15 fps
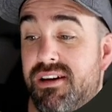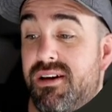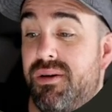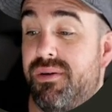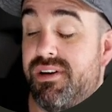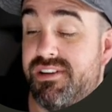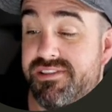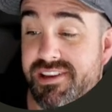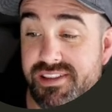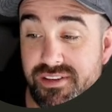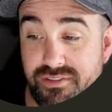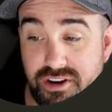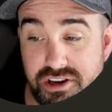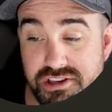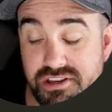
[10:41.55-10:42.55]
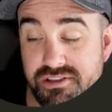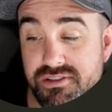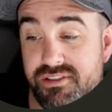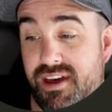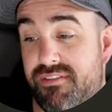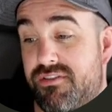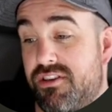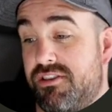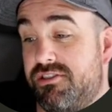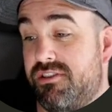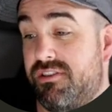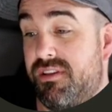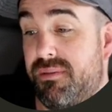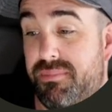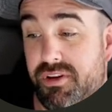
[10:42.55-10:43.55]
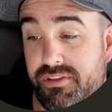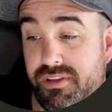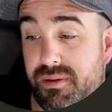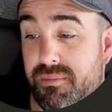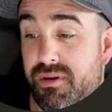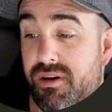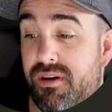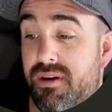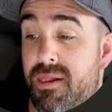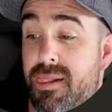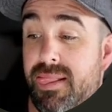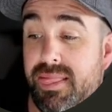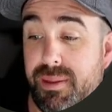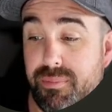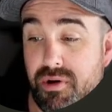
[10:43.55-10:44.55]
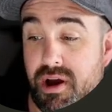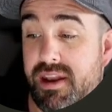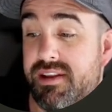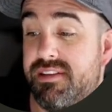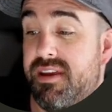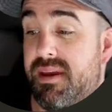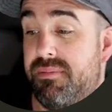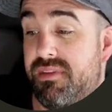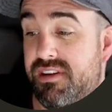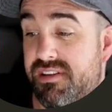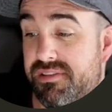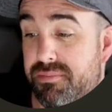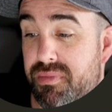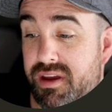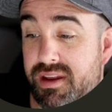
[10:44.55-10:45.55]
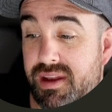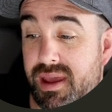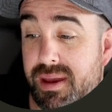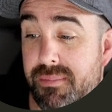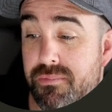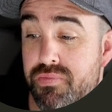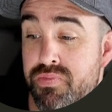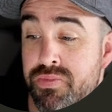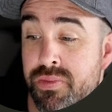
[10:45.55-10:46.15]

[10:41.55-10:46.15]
We're going to set the version to that version, the build number, the product name, the display name.